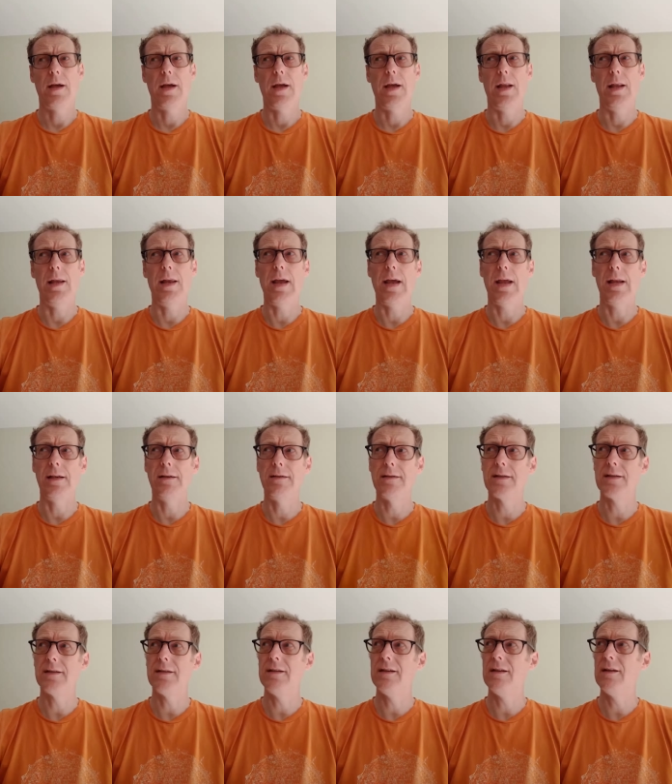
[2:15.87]
in the
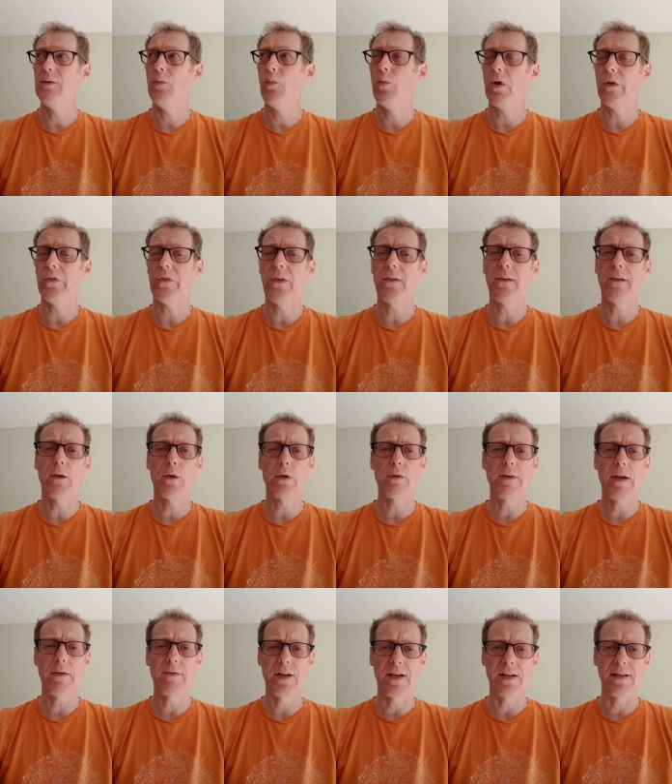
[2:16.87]
end, whilst there's a lot
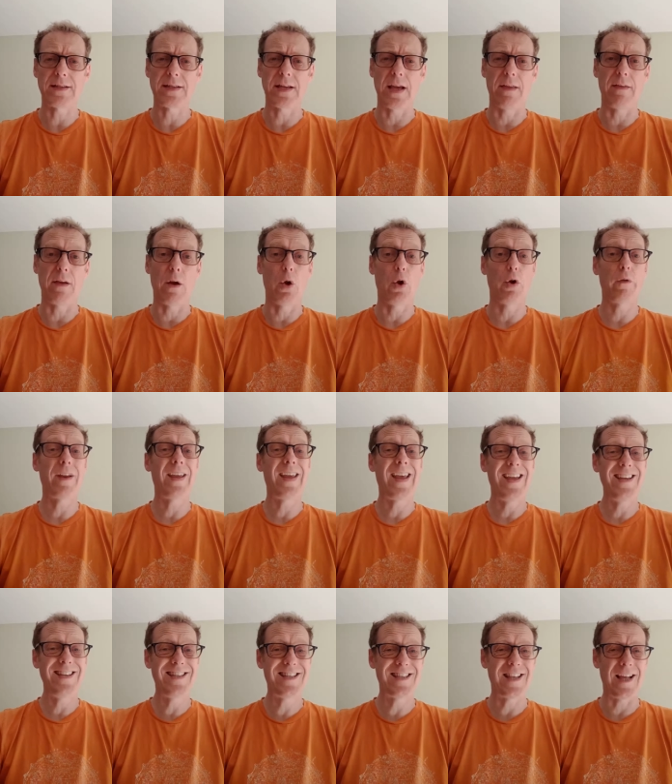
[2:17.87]
of evidence out there, a lot of
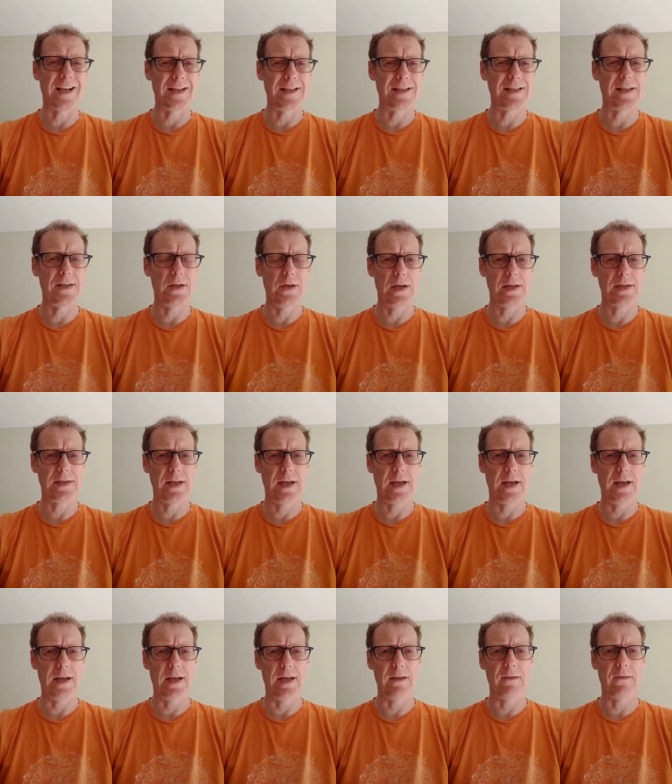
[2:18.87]
case studies
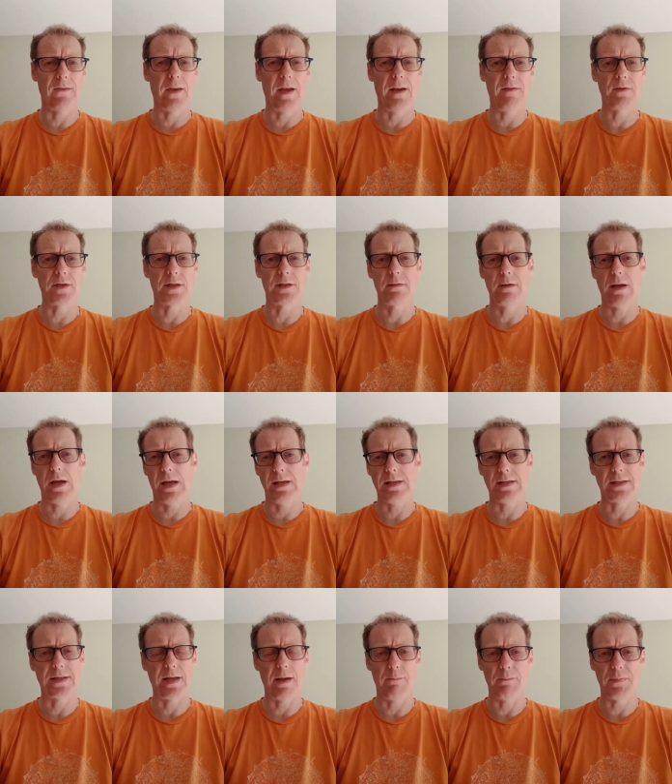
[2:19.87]
suggesting it saves 8
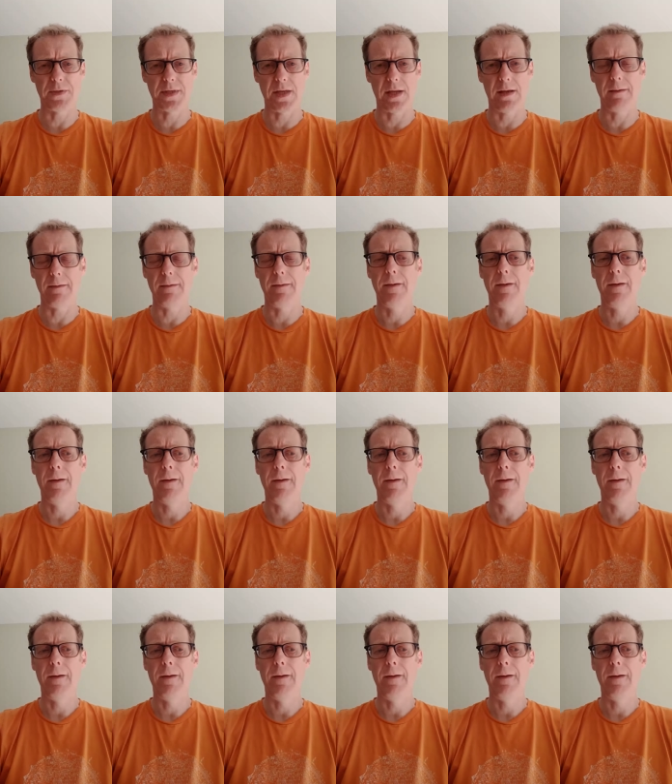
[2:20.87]
to 10%,